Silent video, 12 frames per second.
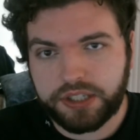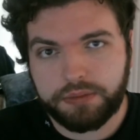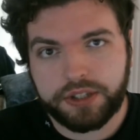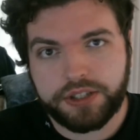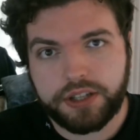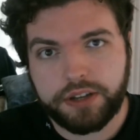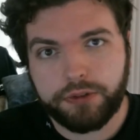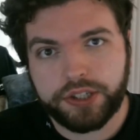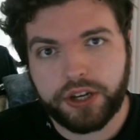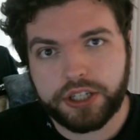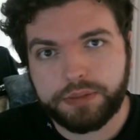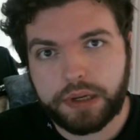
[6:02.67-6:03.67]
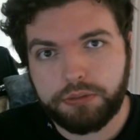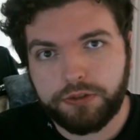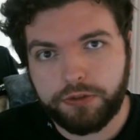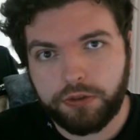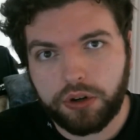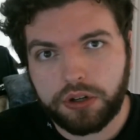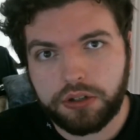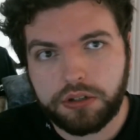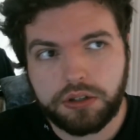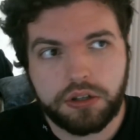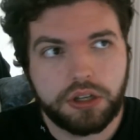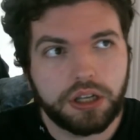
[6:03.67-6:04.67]
of the stuff we talked about before.
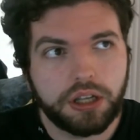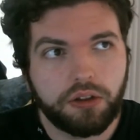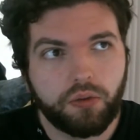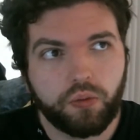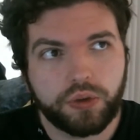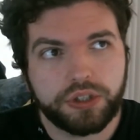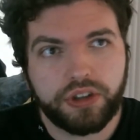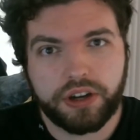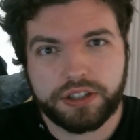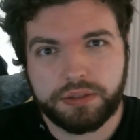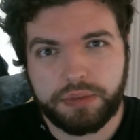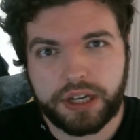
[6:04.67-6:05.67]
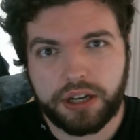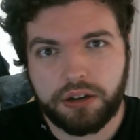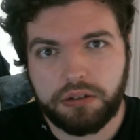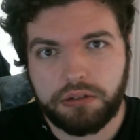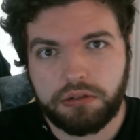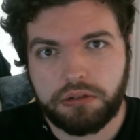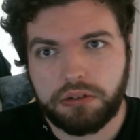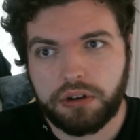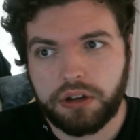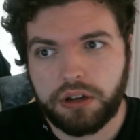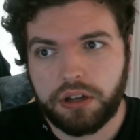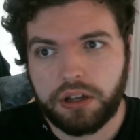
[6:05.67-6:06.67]
We talked about
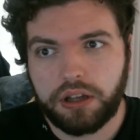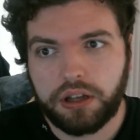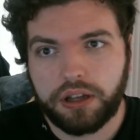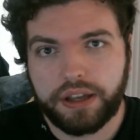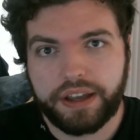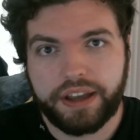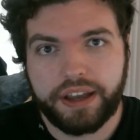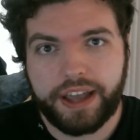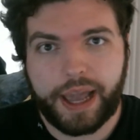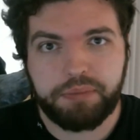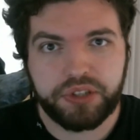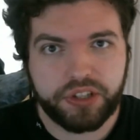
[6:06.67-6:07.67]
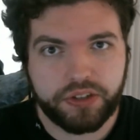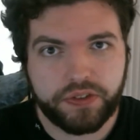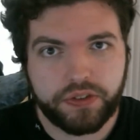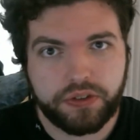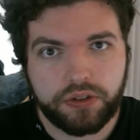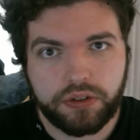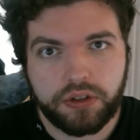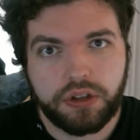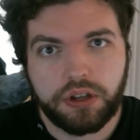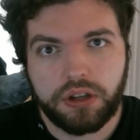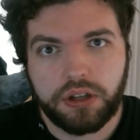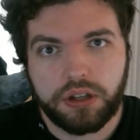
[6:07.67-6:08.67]
happiness.
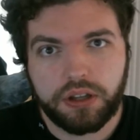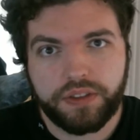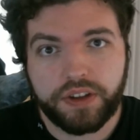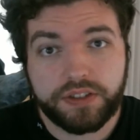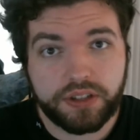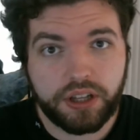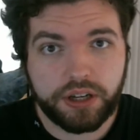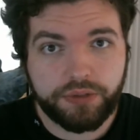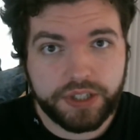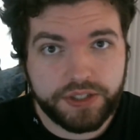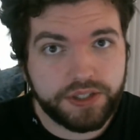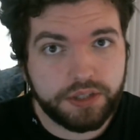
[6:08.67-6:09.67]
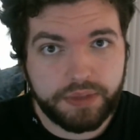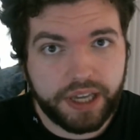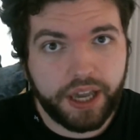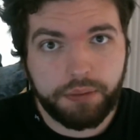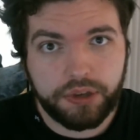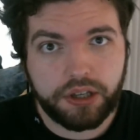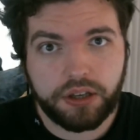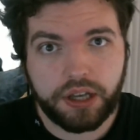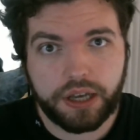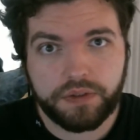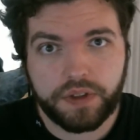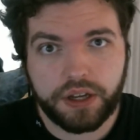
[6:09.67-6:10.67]
There's a lot of reasons to be happy
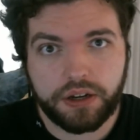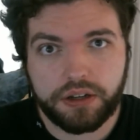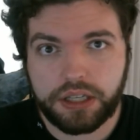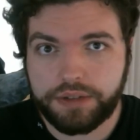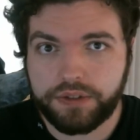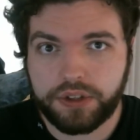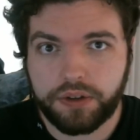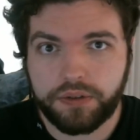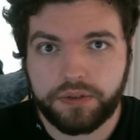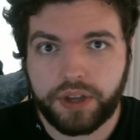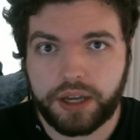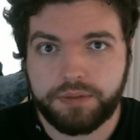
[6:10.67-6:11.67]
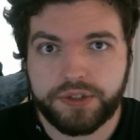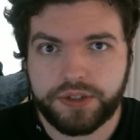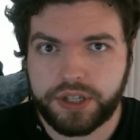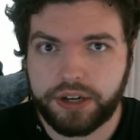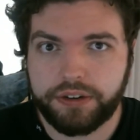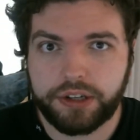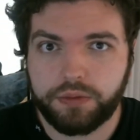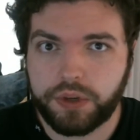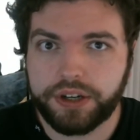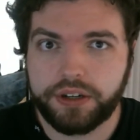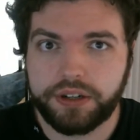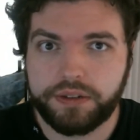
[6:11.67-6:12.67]
out there, even though times are scary and
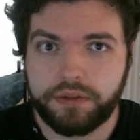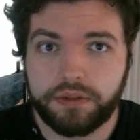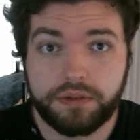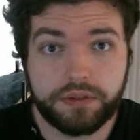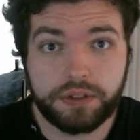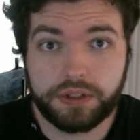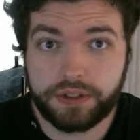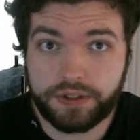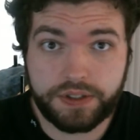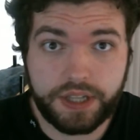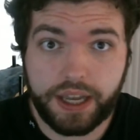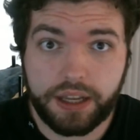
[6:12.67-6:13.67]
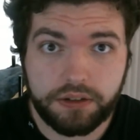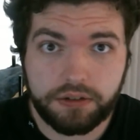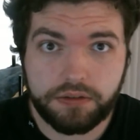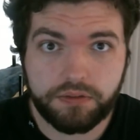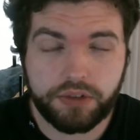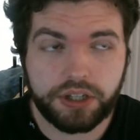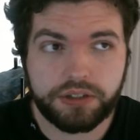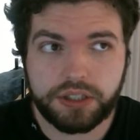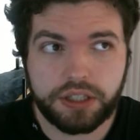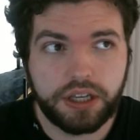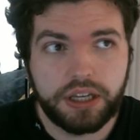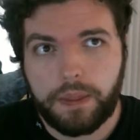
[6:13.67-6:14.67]
weird and sad, frankly.
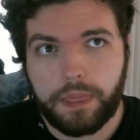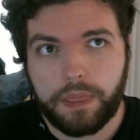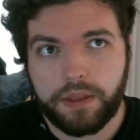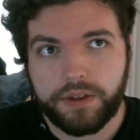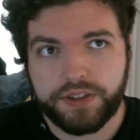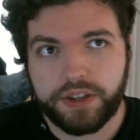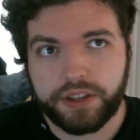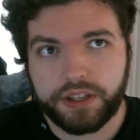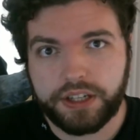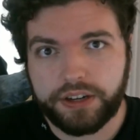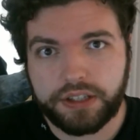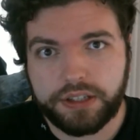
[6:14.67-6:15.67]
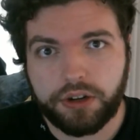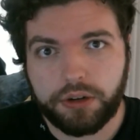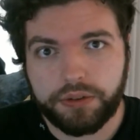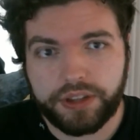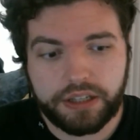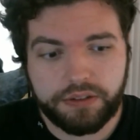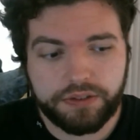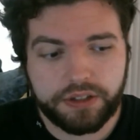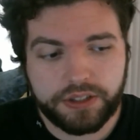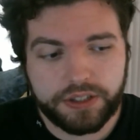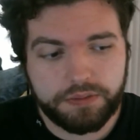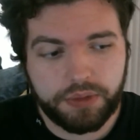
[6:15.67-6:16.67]
And there's nothing inherently wrong with any
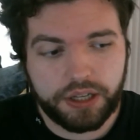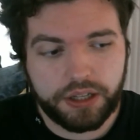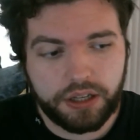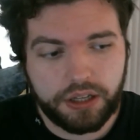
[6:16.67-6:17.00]
feelings, but